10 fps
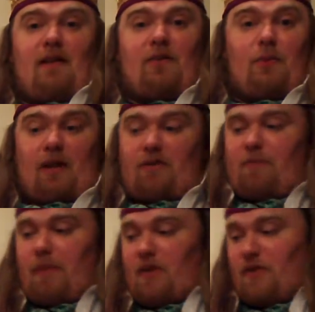We
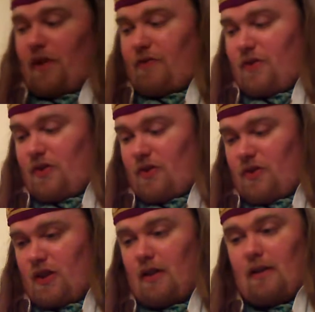have bits of references
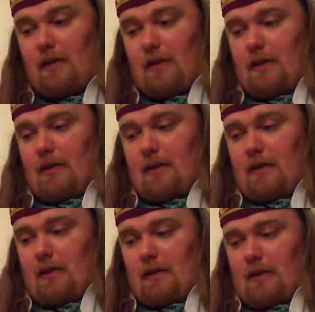to
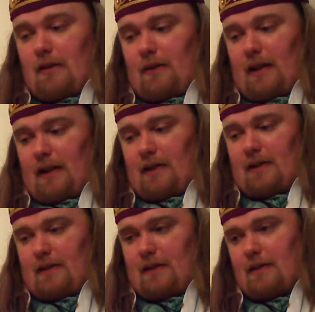looking
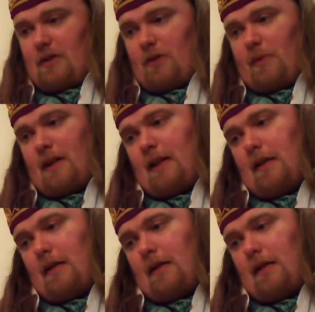at some of the